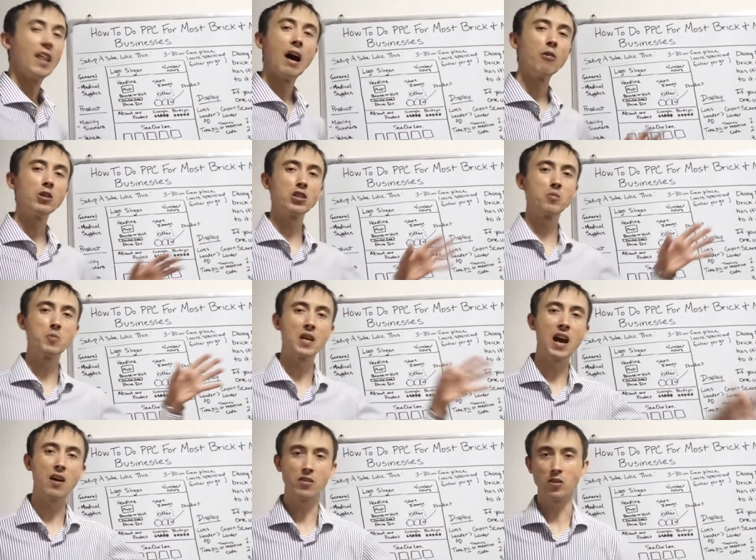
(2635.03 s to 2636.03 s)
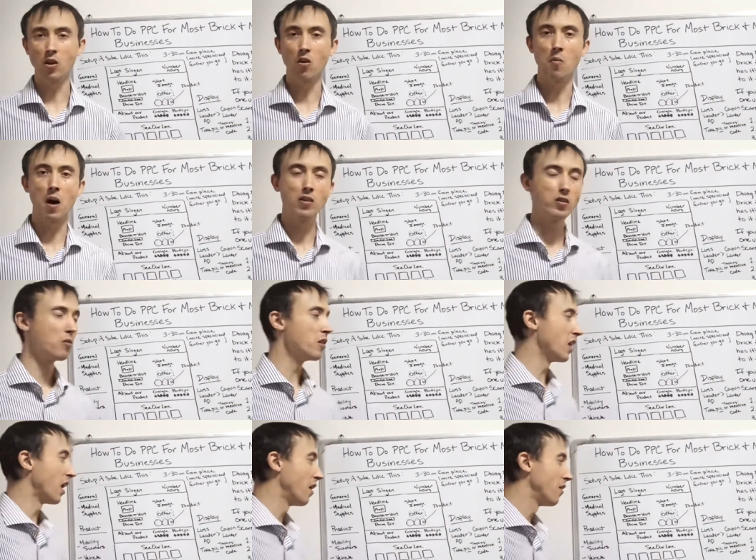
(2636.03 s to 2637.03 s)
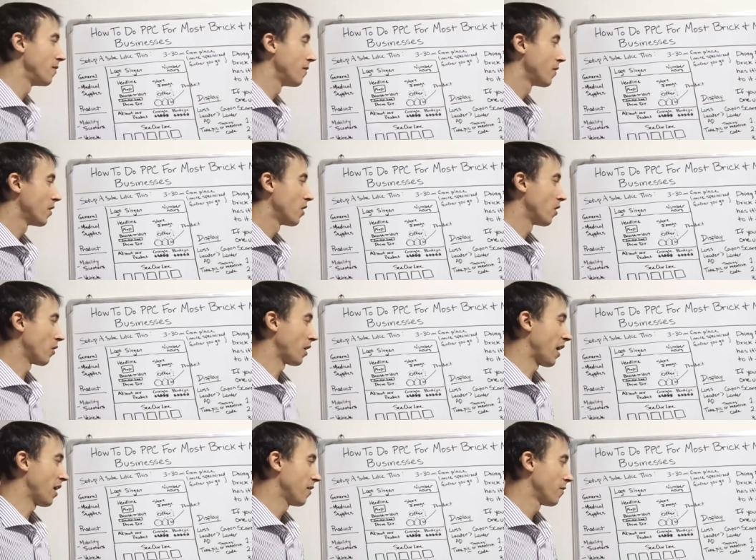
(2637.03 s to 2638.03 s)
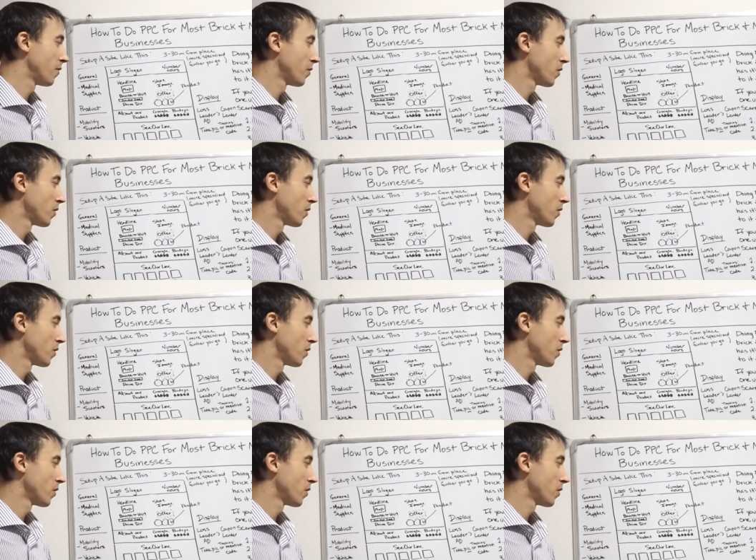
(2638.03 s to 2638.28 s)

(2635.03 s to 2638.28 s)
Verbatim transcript: That would just be how you go about doing it, okay?